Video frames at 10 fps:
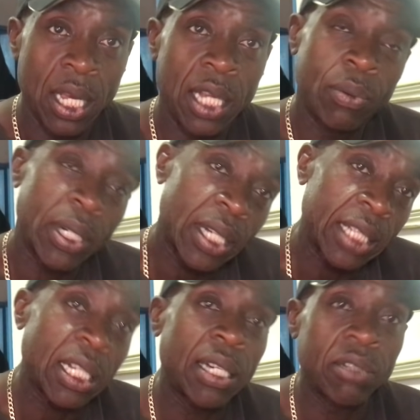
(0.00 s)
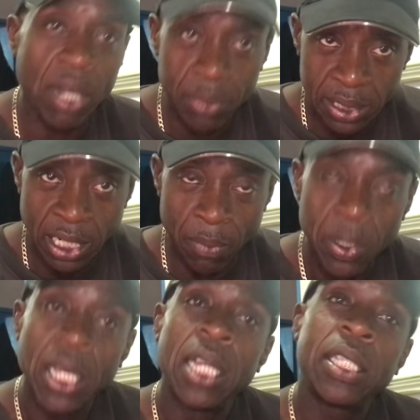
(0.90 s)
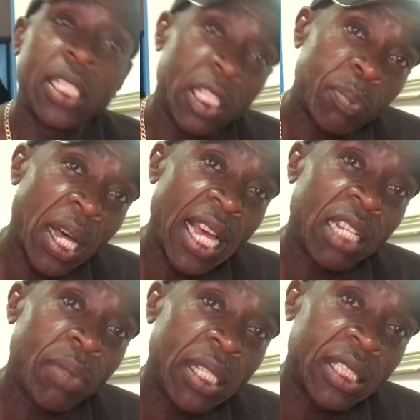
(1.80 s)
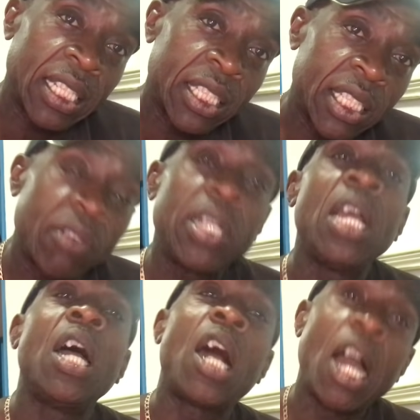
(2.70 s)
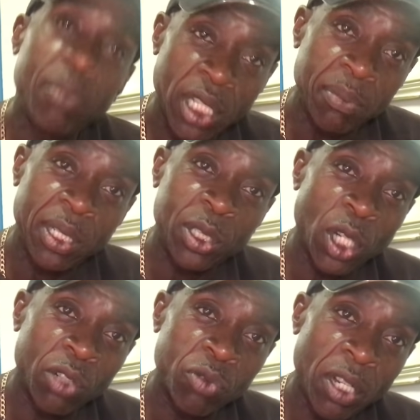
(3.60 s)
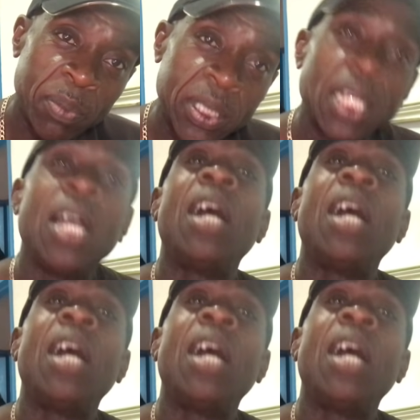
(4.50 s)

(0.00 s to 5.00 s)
Anyway, guys, I'm going to wrap this up. This is By Any Means Necessary. I'm DMC John Ribbs.